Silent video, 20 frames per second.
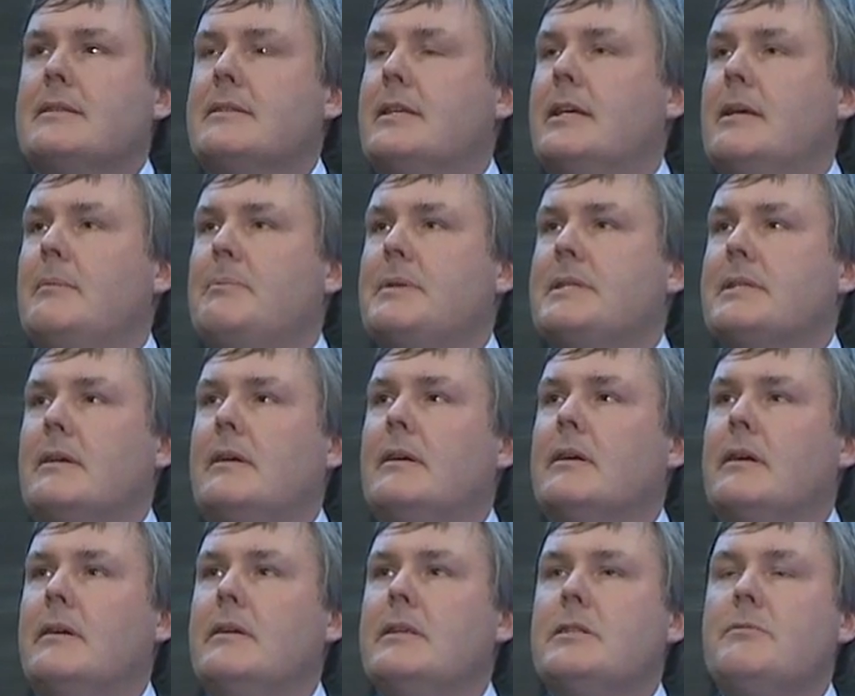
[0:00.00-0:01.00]
tips are
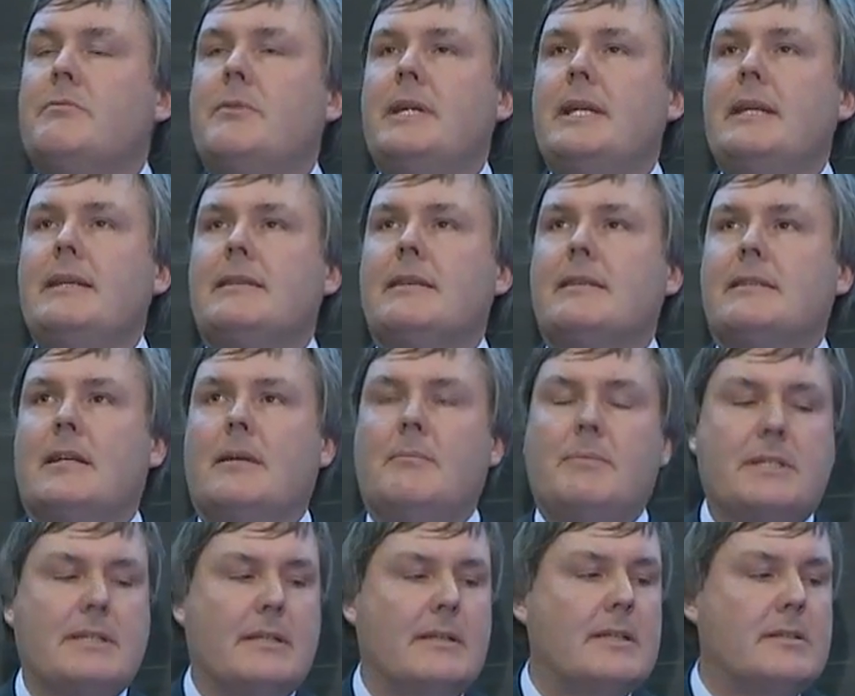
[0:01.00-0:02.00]
going to release a
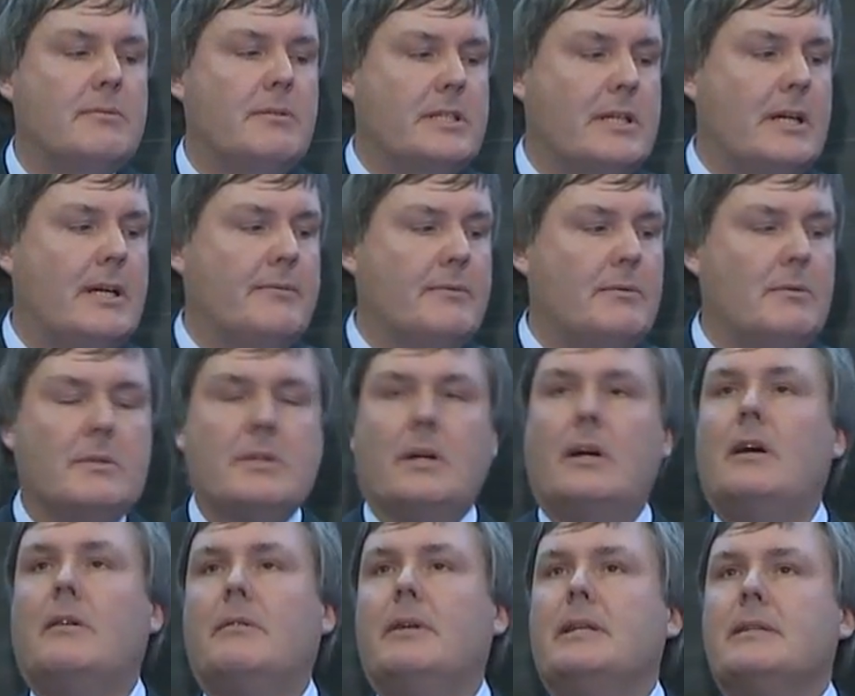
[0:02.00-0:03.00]
substance which I've called
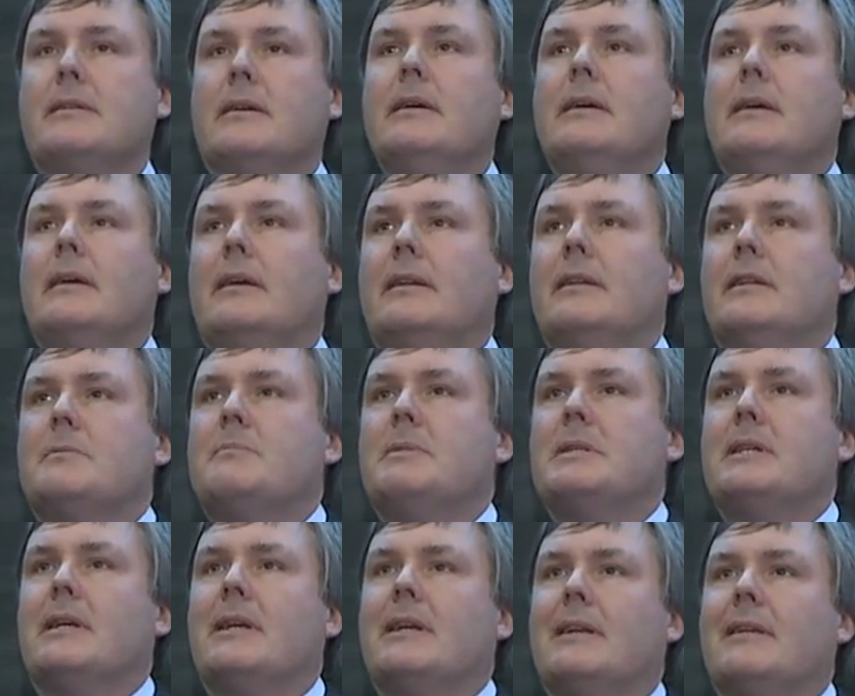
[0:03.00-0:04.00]
horrid in this
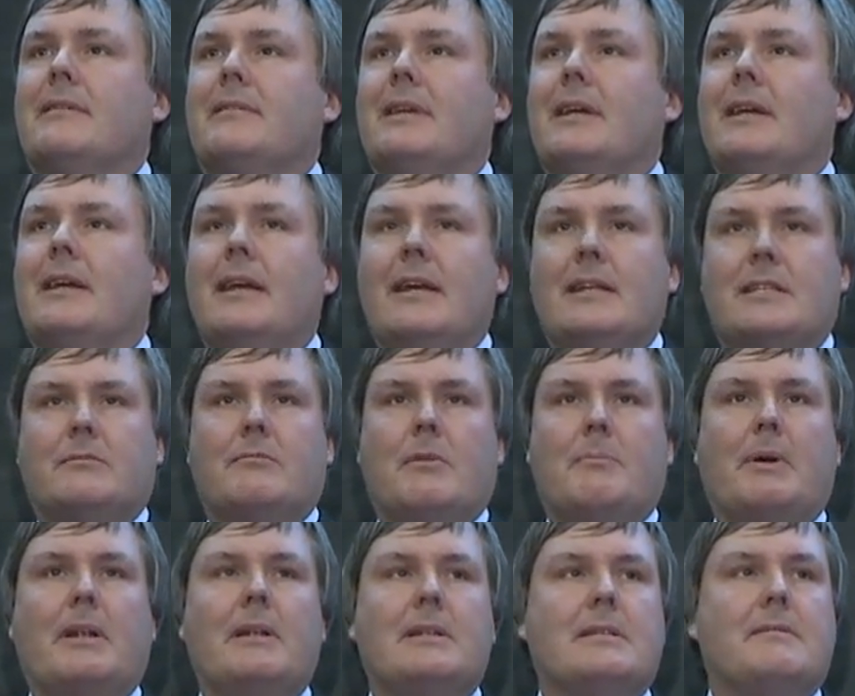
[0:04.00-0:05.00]
particular thing. It's a
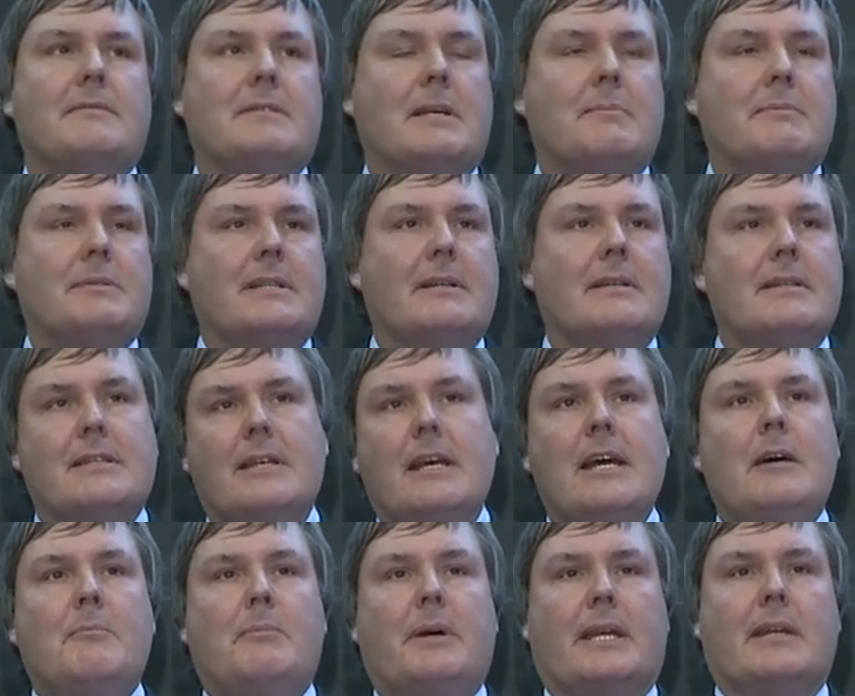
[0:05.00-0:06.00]
repulsive substance,
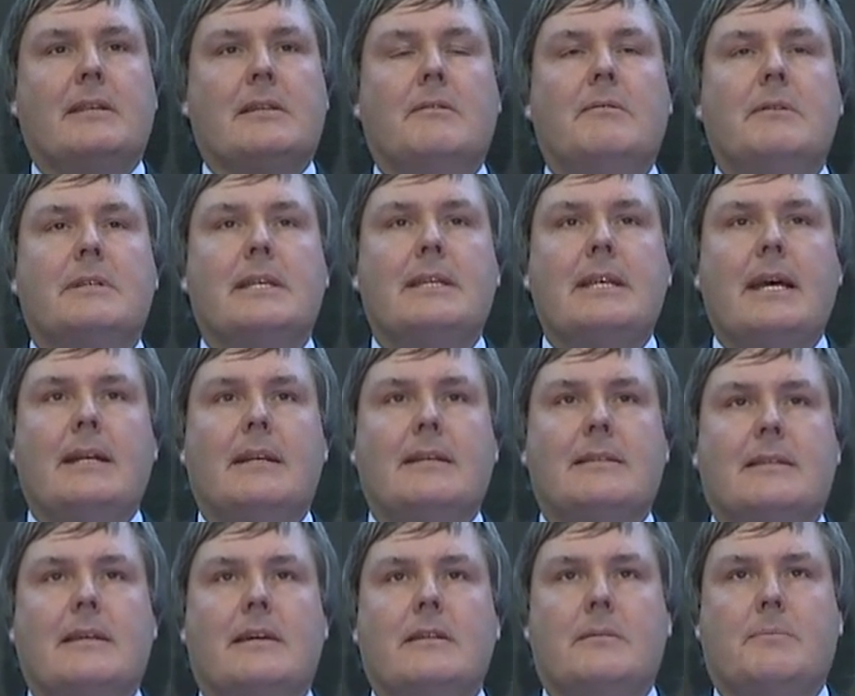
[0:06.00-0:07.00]
but I don't want to nail
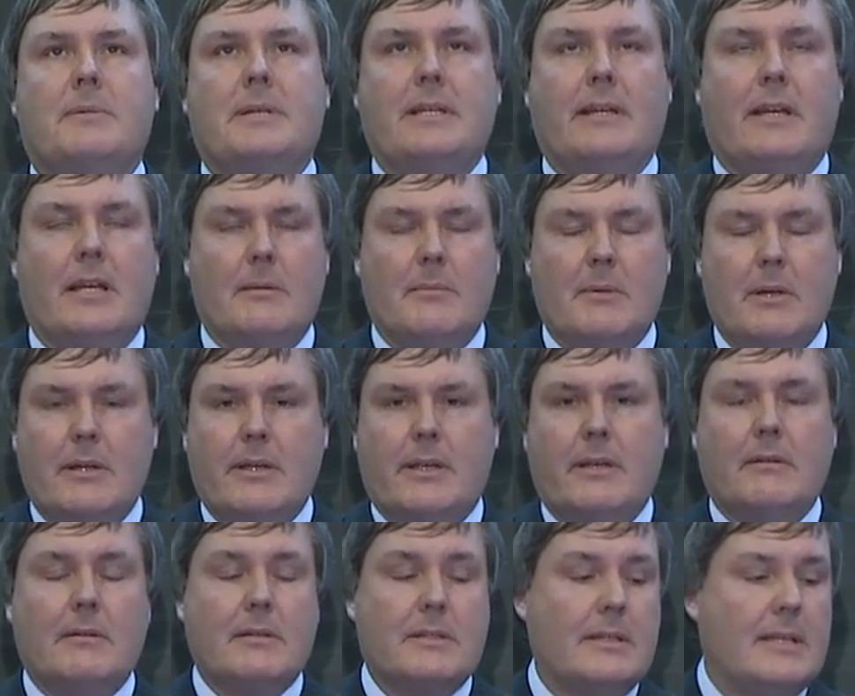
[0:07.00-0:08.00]
us down to particular
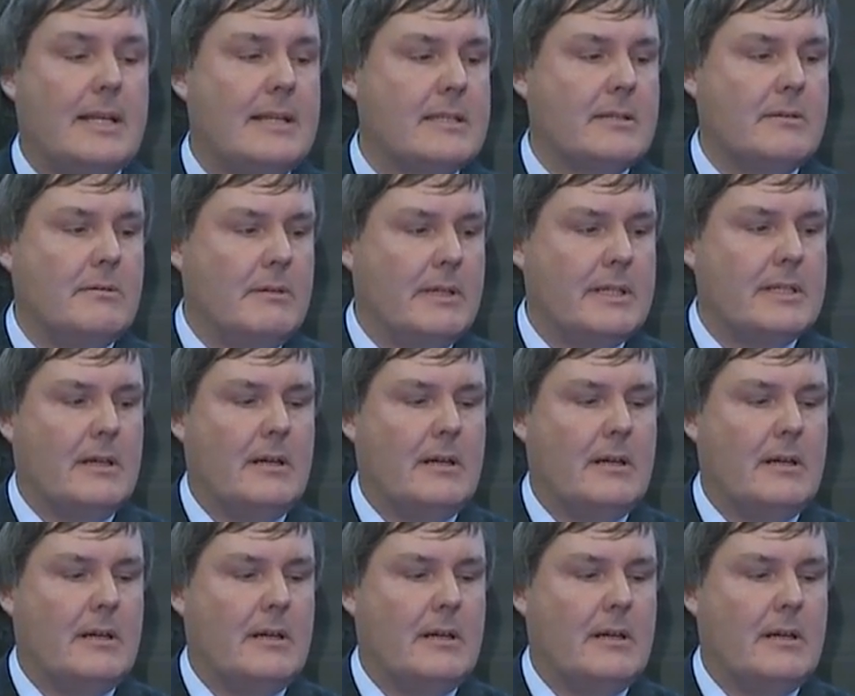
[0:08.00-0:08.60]
molecules, so let's call it